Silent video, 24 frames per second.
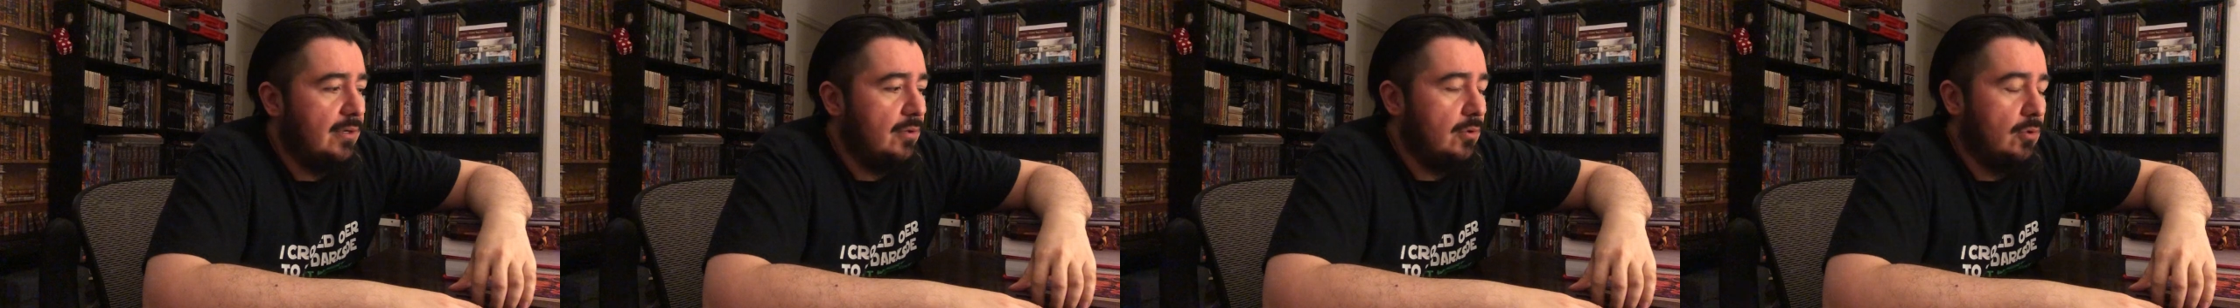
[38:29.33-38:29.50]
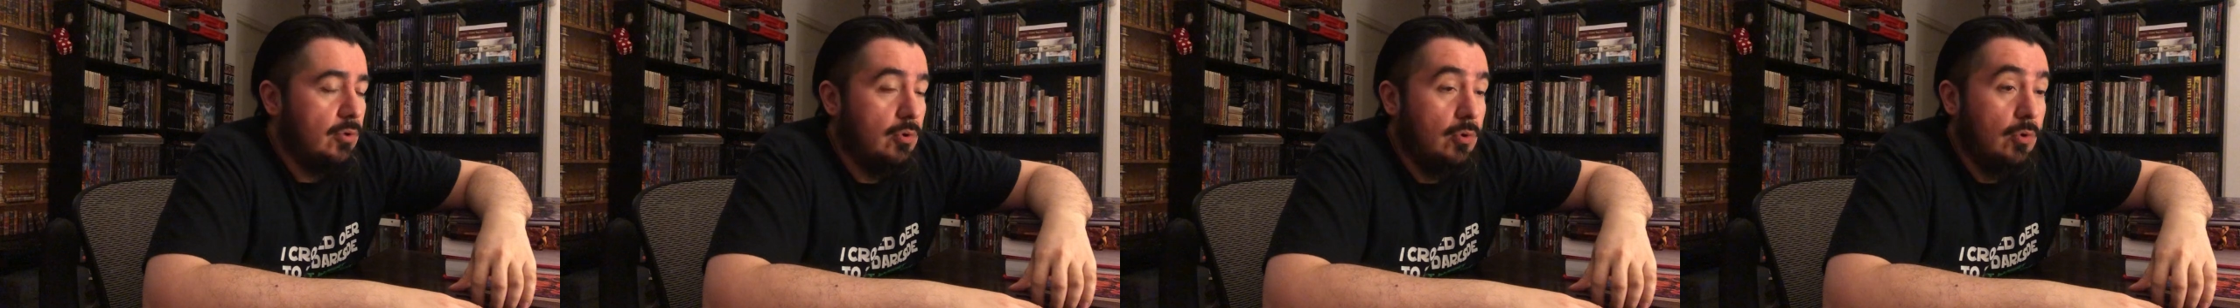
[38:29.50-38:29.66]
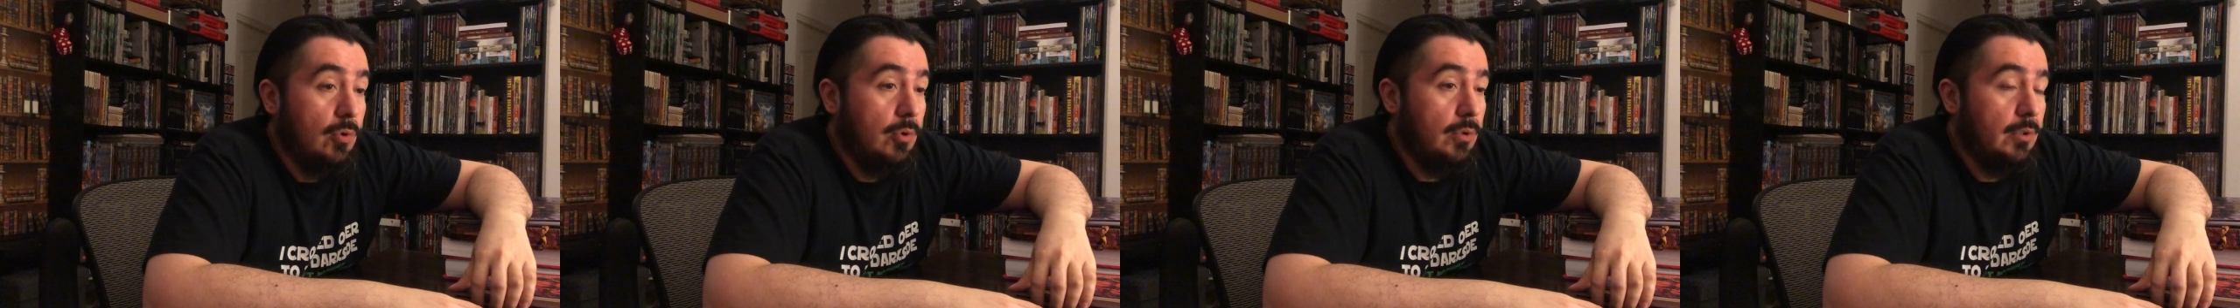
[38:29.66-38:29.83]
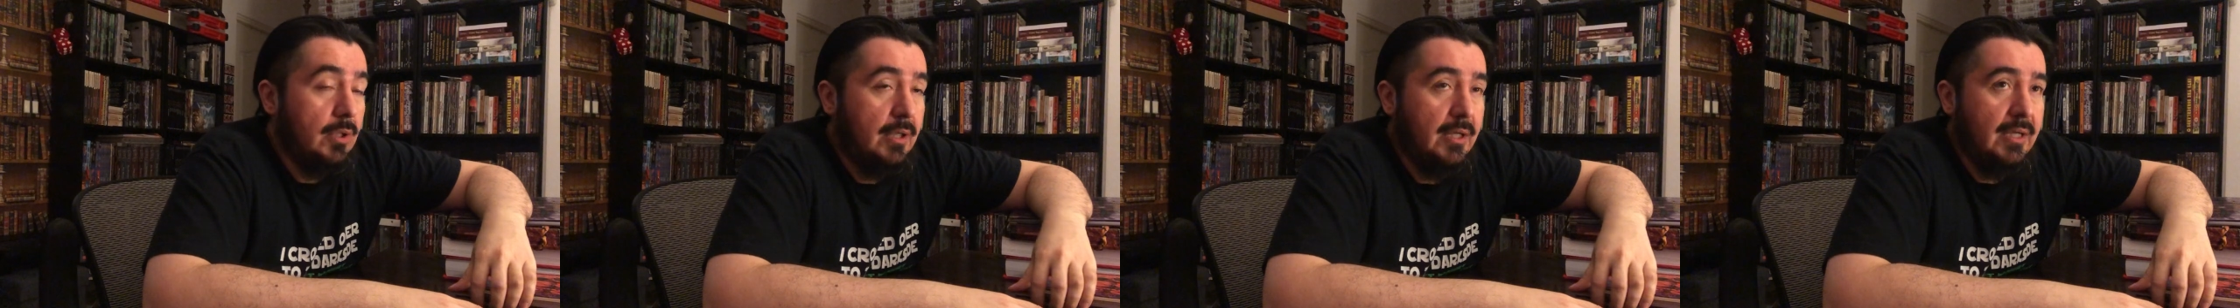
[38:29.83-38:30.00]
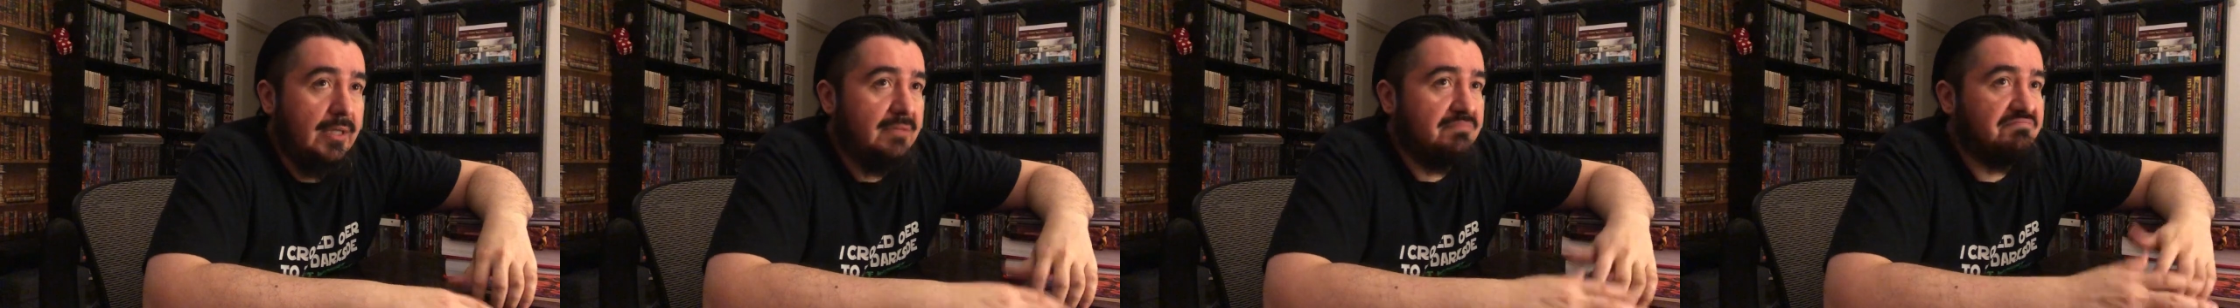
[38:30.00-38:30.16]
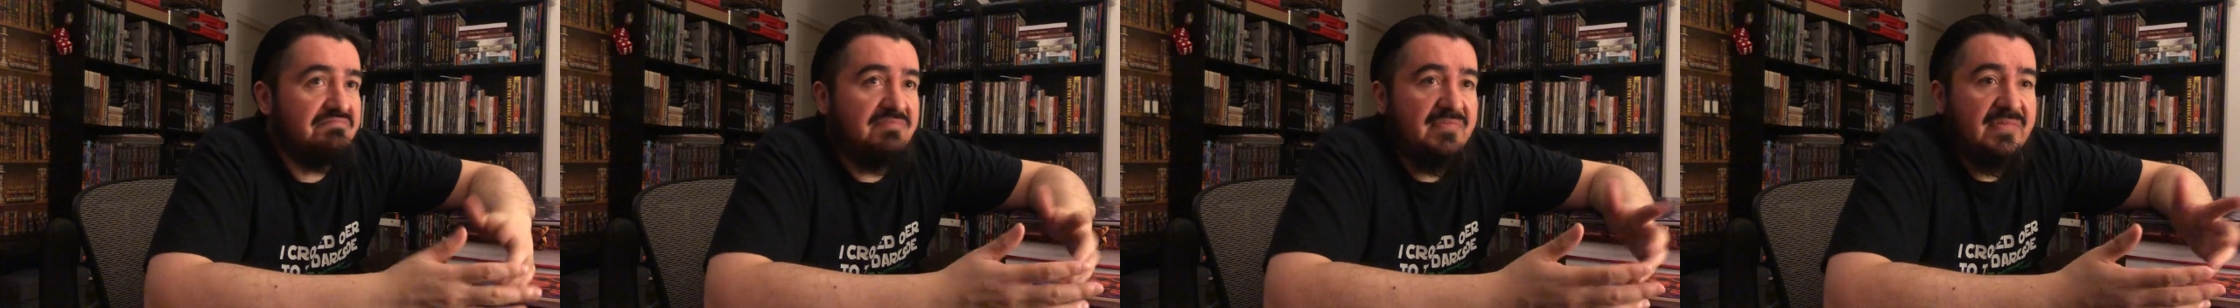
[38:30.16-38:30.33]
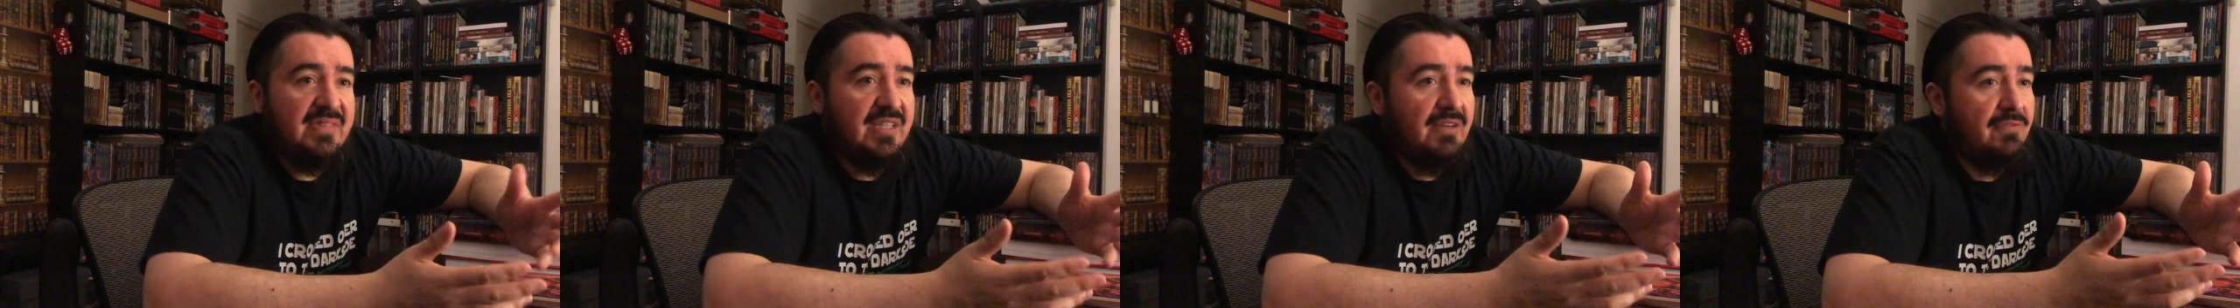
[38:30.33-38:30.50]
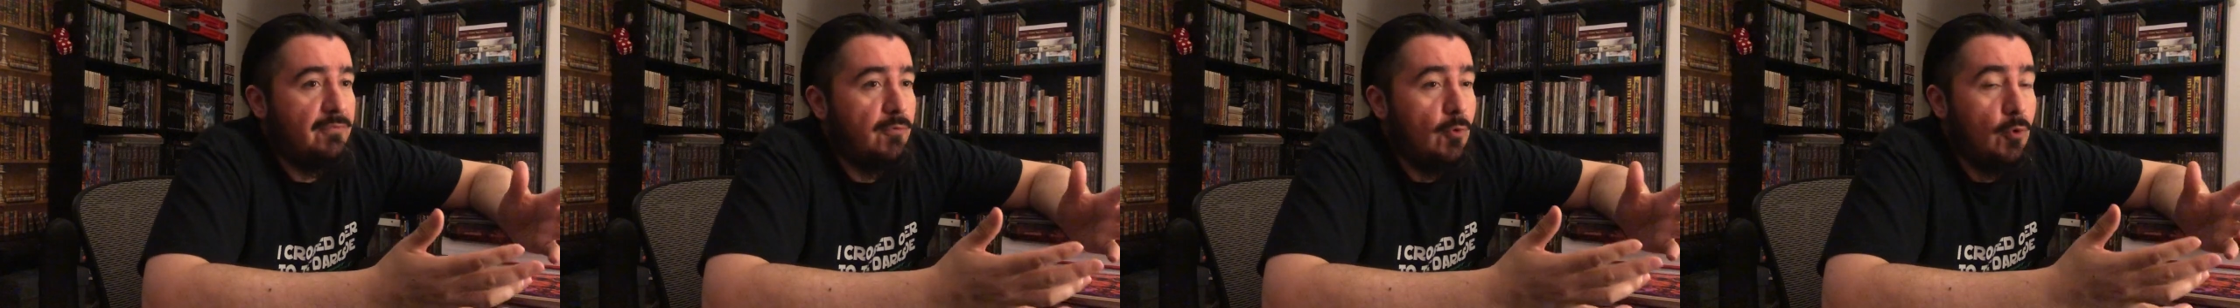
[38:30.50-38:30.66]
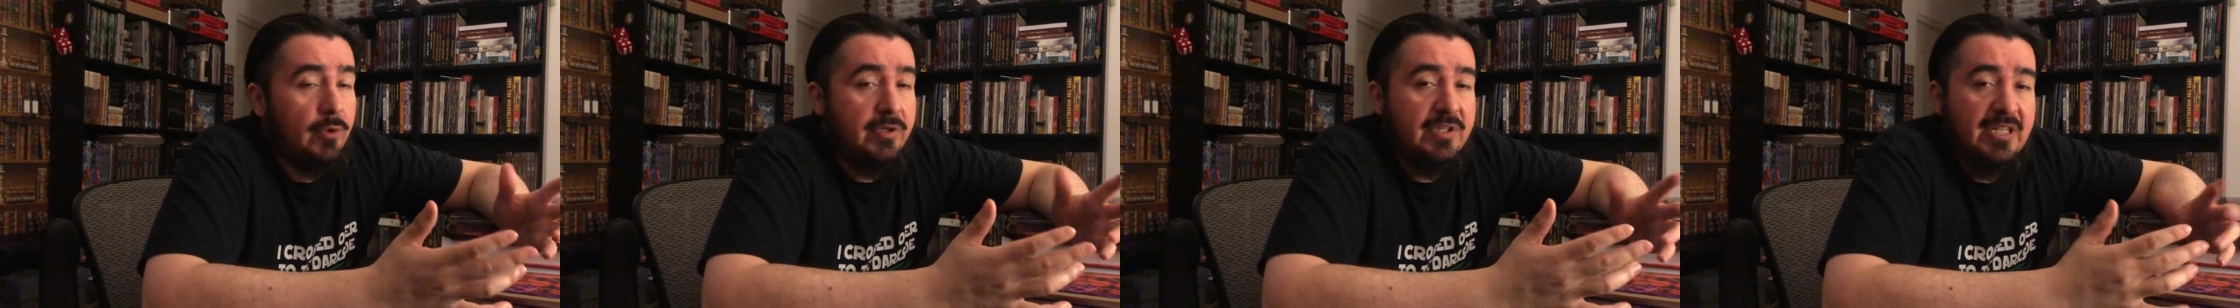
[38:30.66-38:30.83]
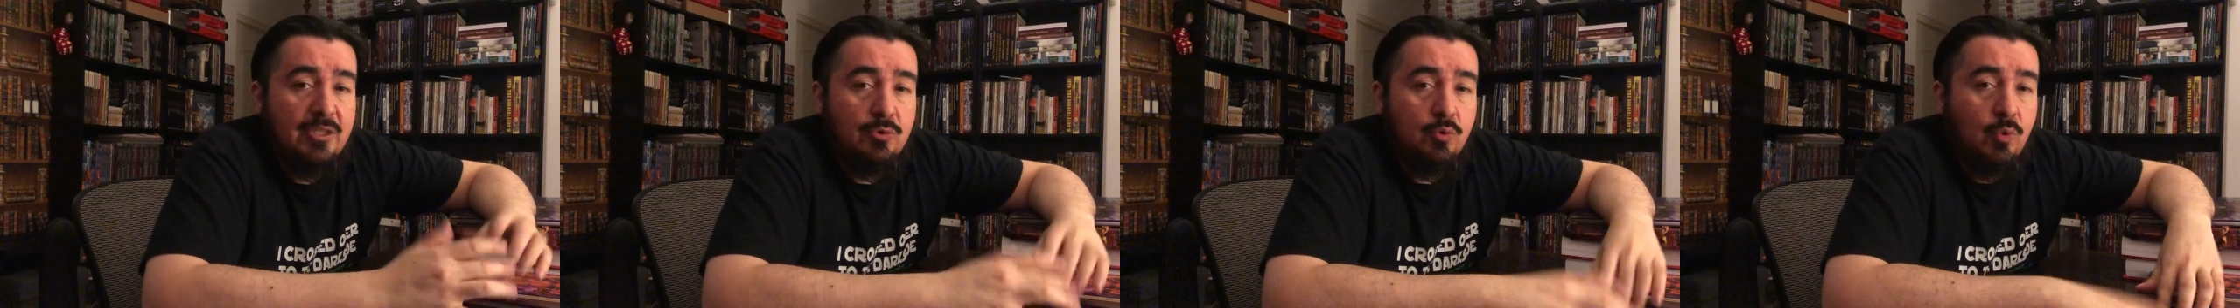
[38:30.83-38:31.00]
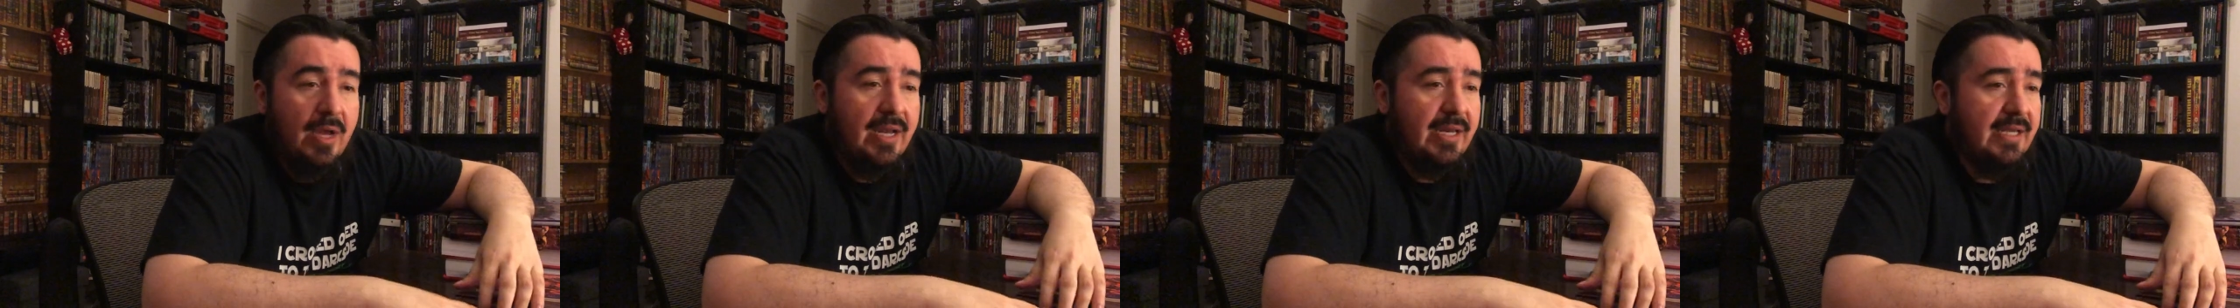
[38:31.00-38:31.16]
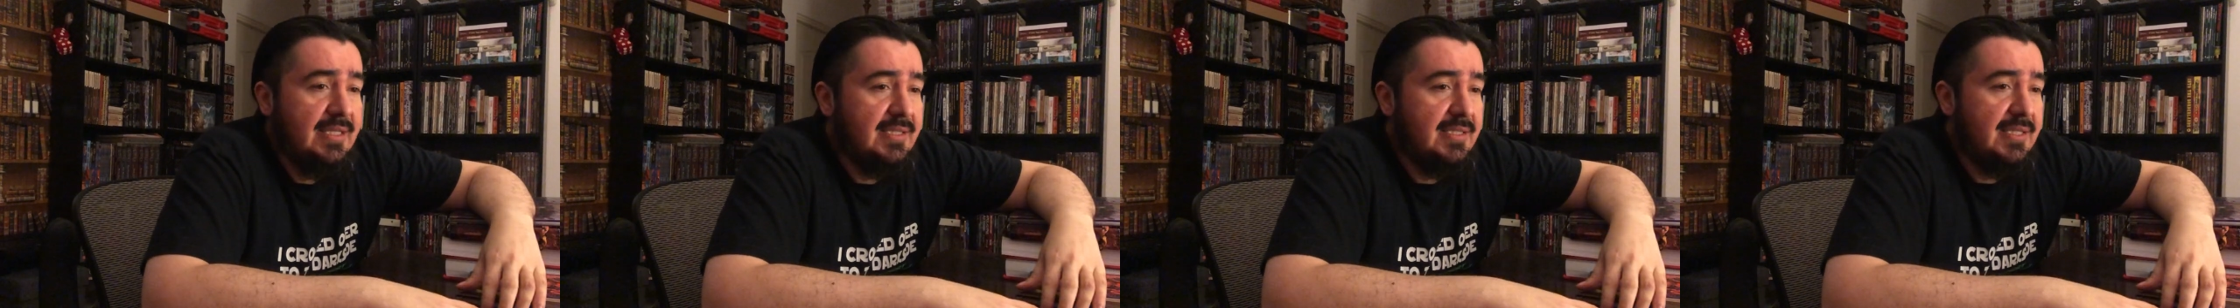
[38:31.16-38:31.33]
roll the 4
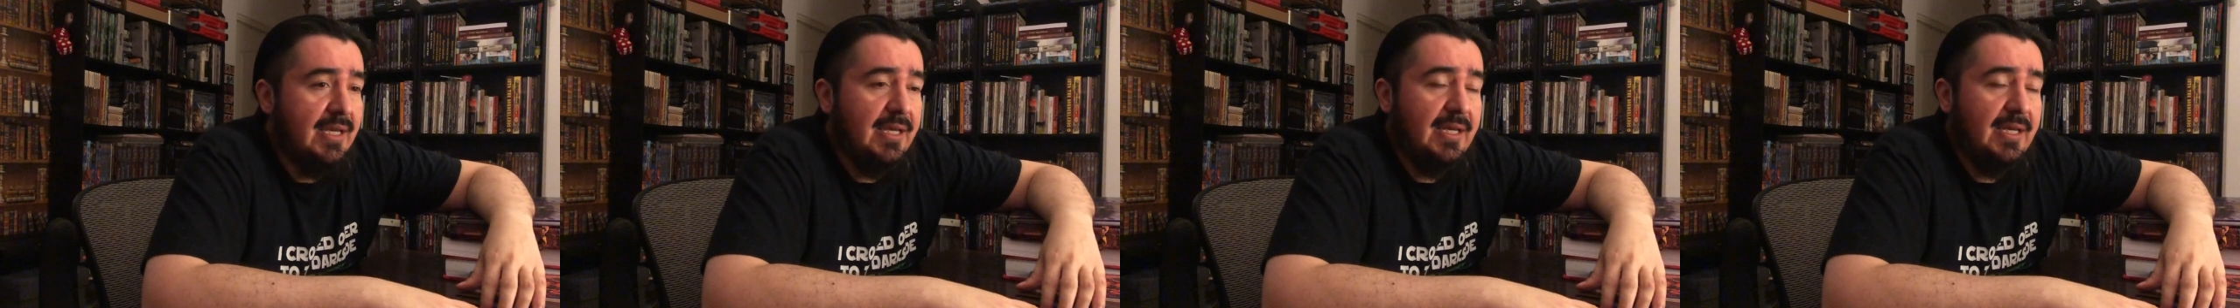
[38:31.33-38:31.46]
d20s,